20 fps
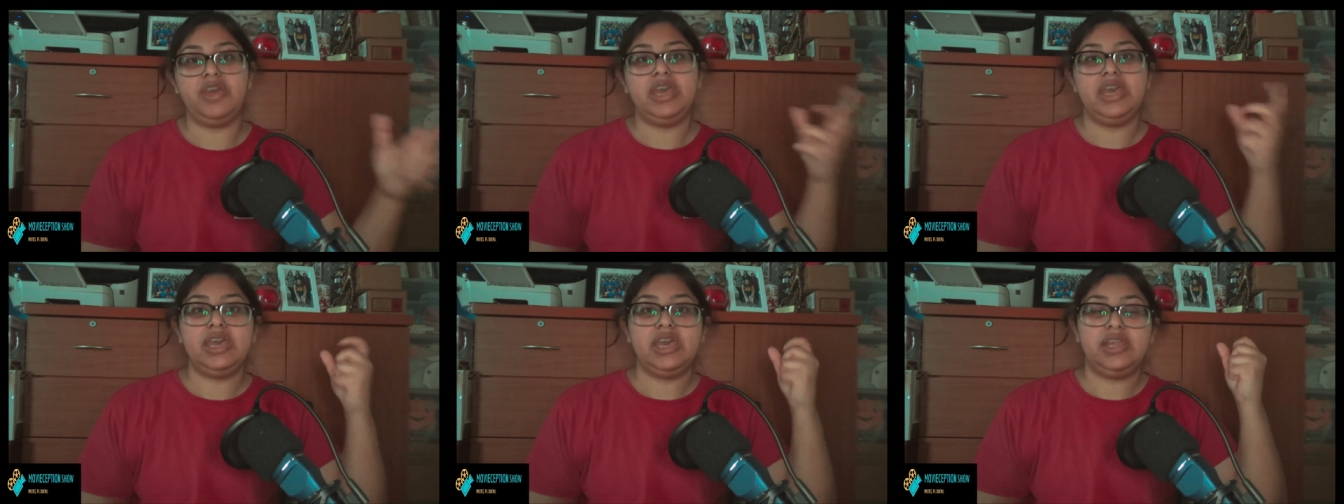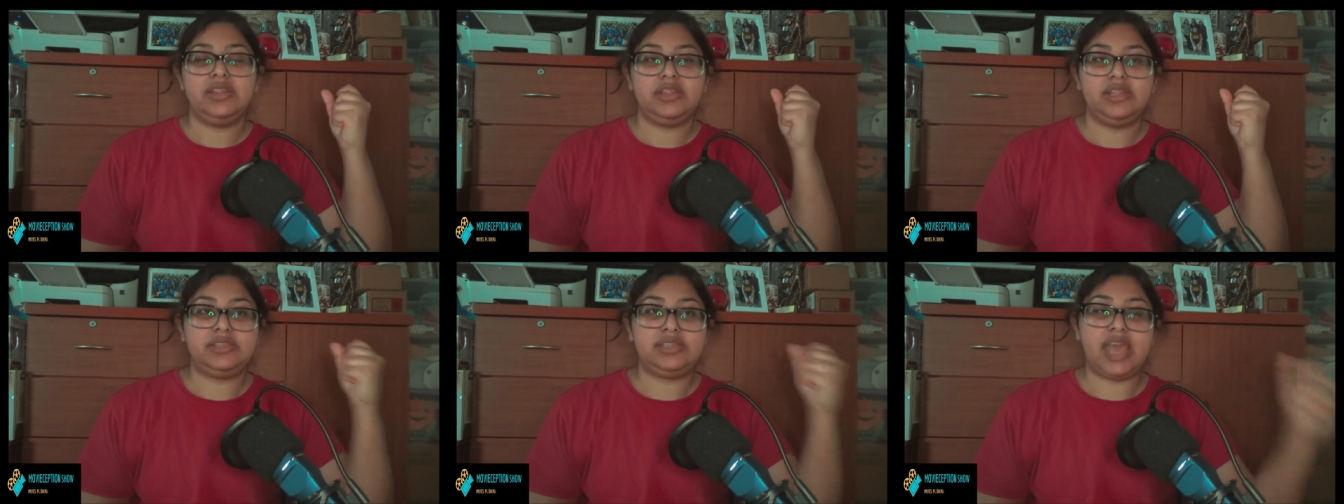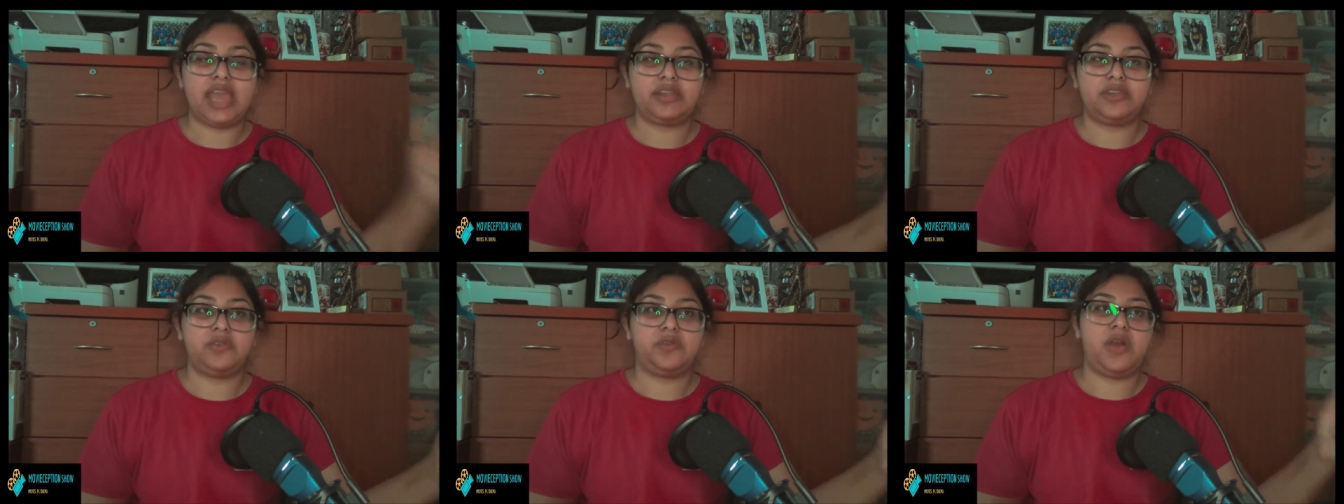the
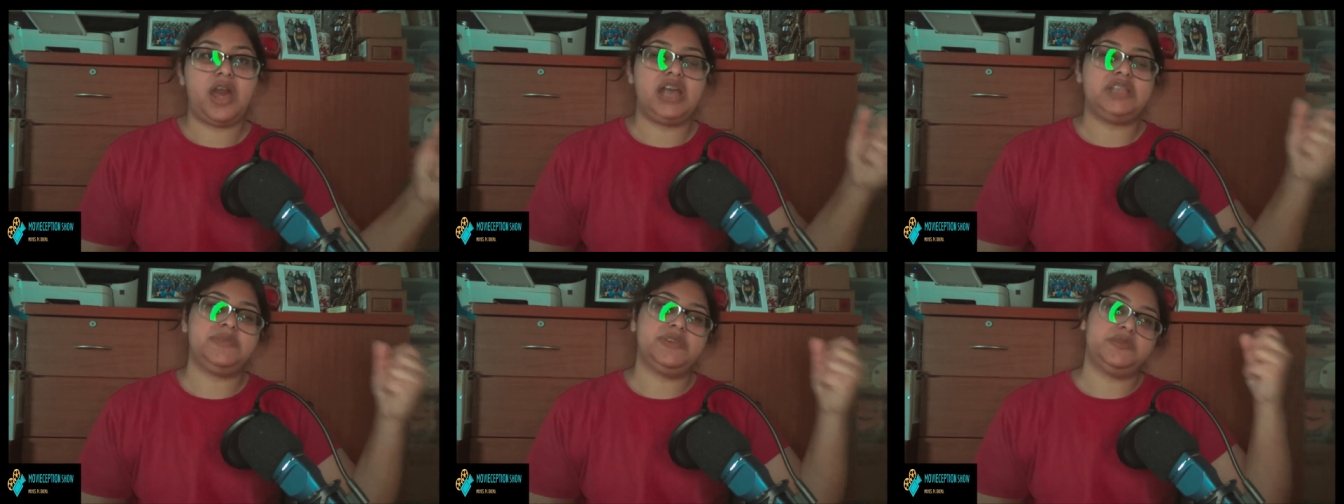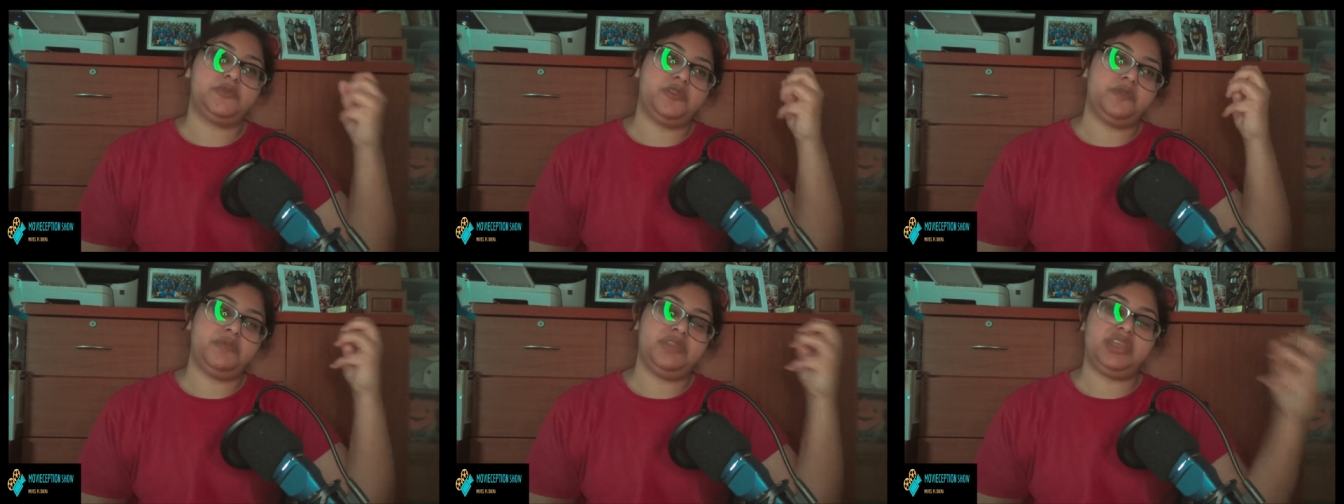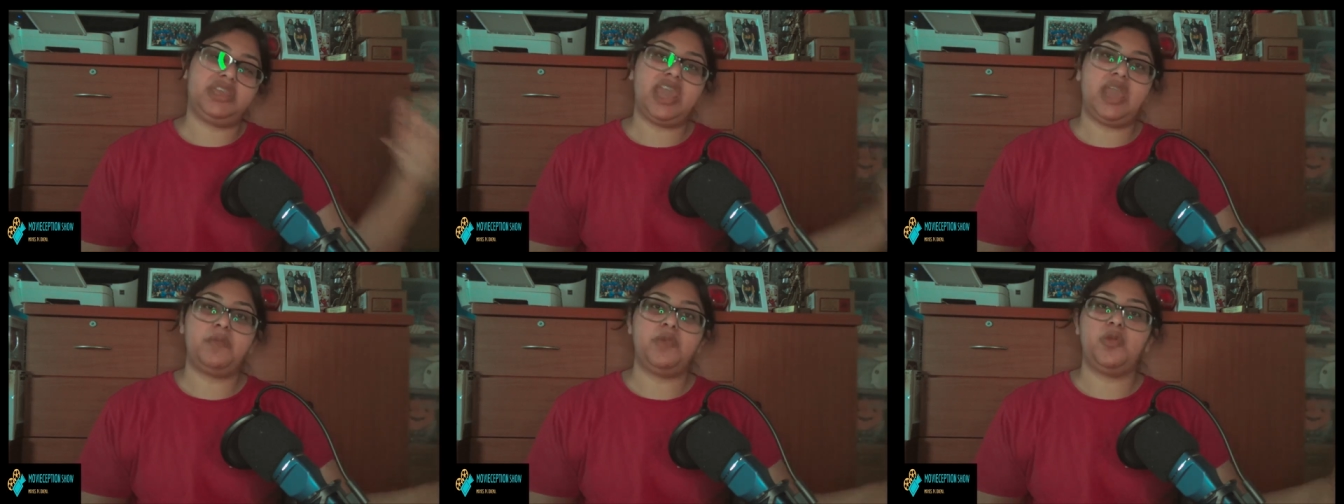technical aspects, whether it be the
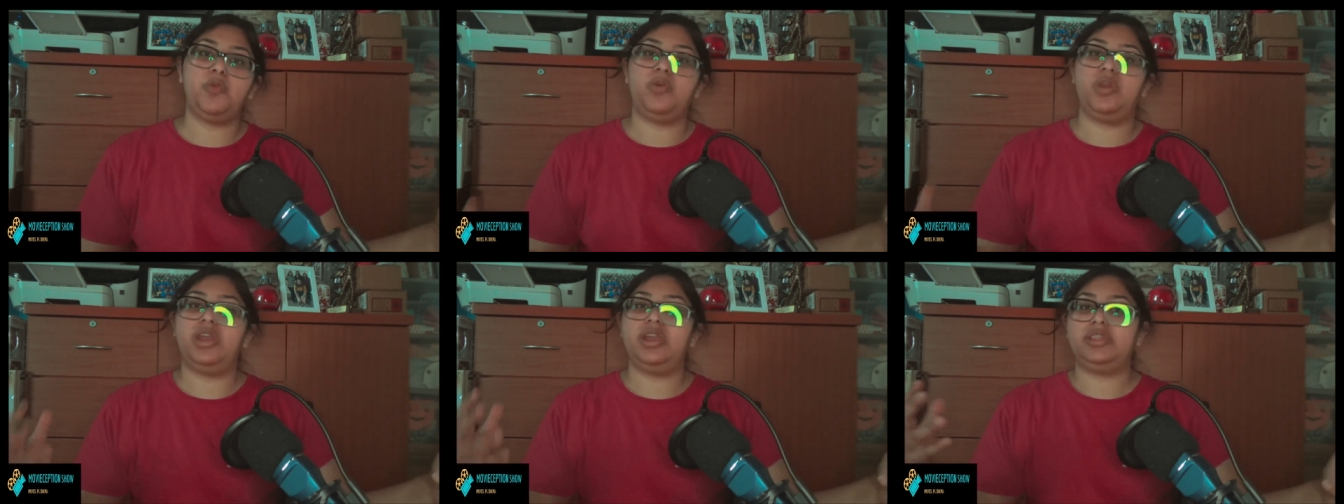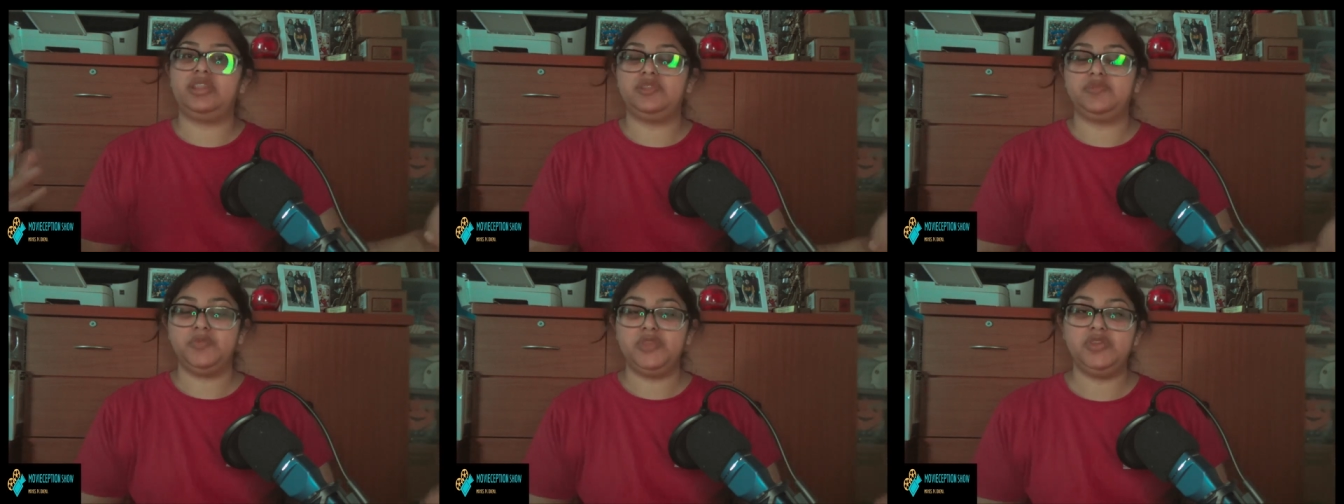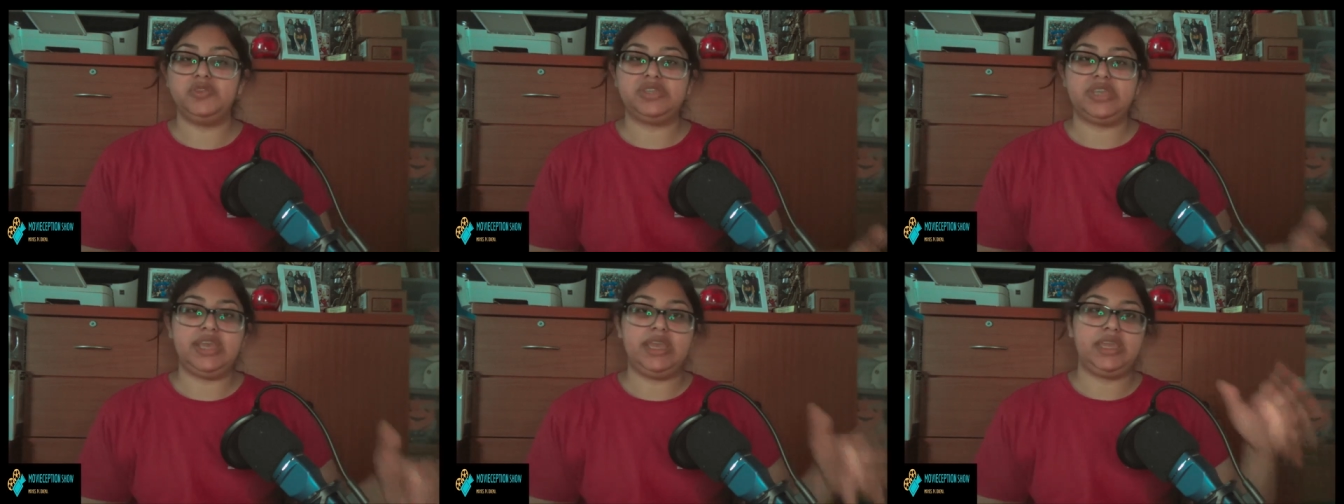camera work, the
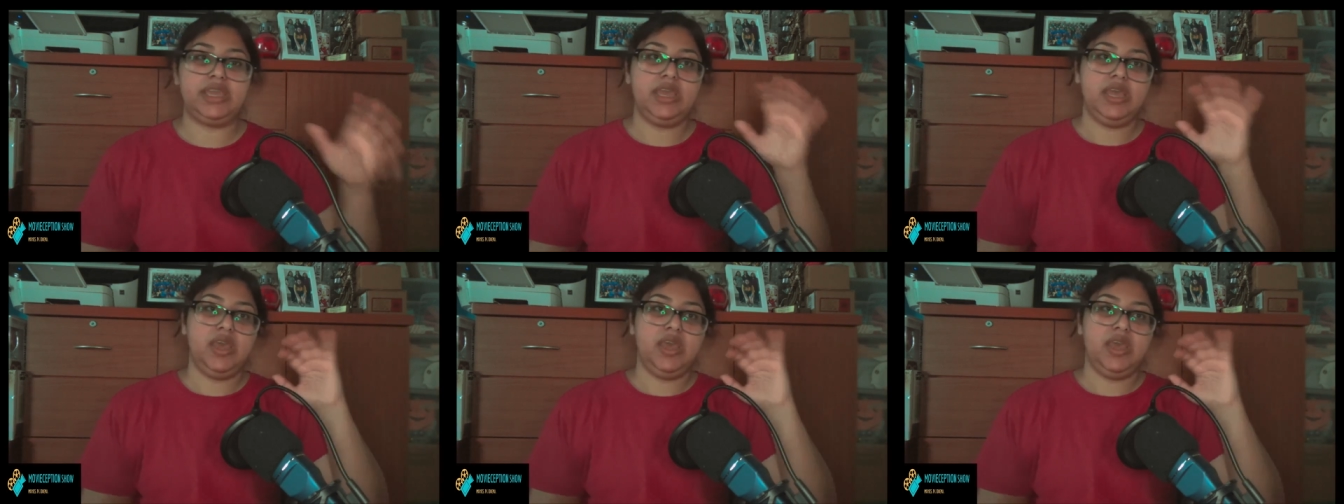music,